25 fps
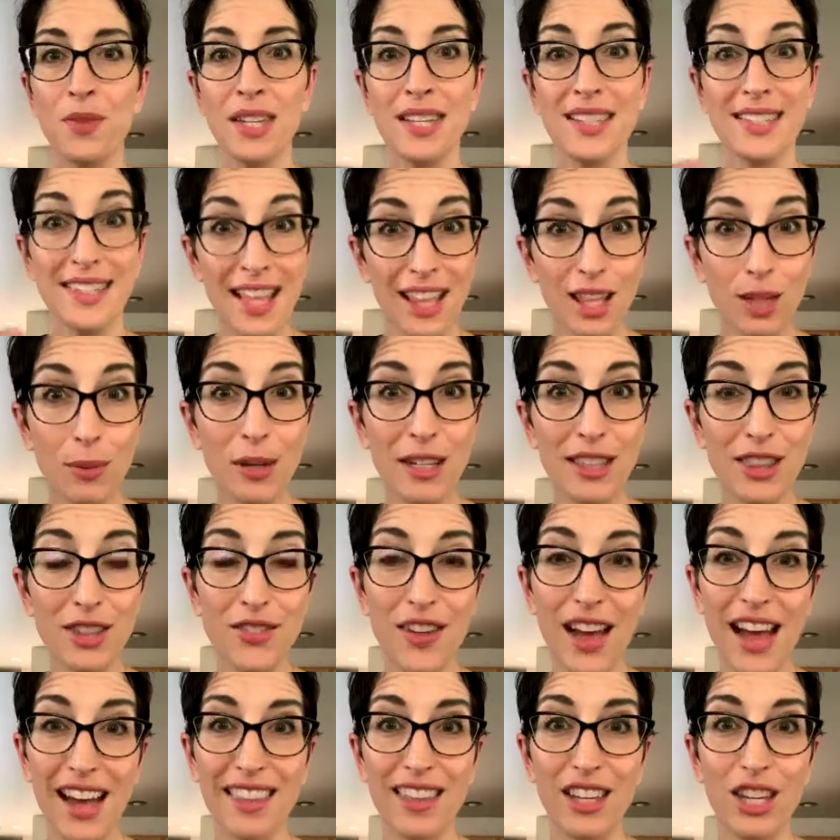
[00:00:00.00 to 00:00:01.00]
Celebrate the
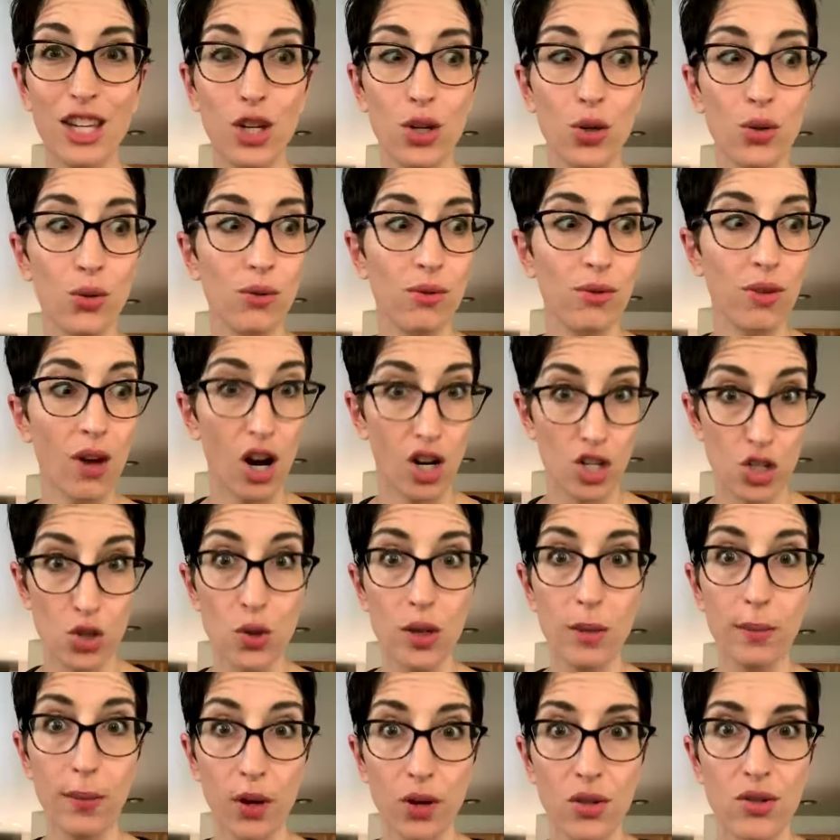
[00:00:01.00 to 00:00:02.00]
fact that you are
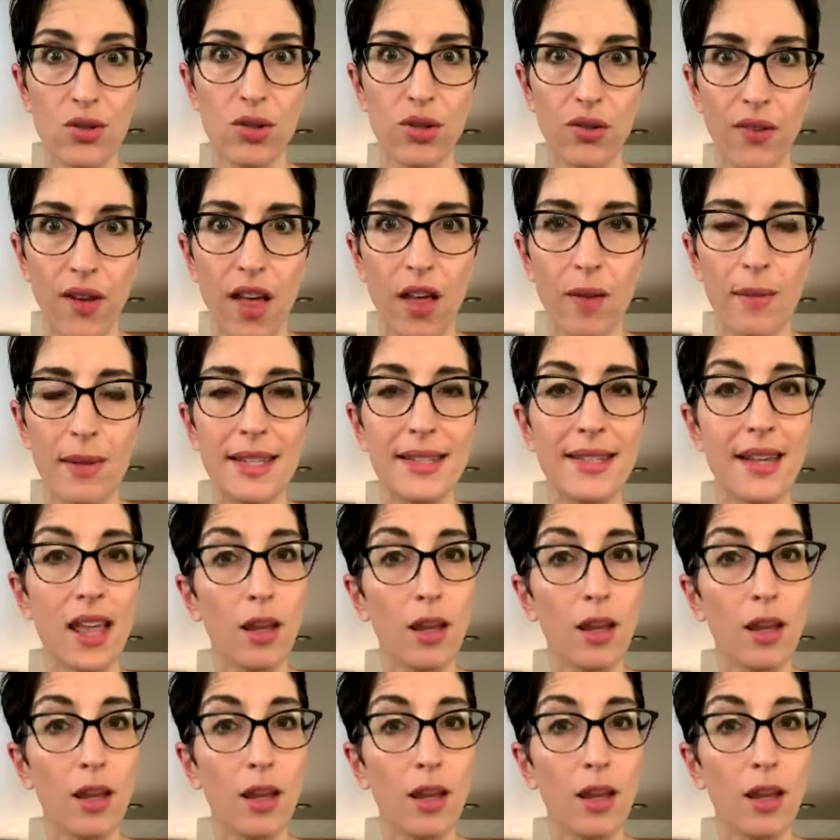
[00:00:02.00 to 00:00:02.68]
doing personal development.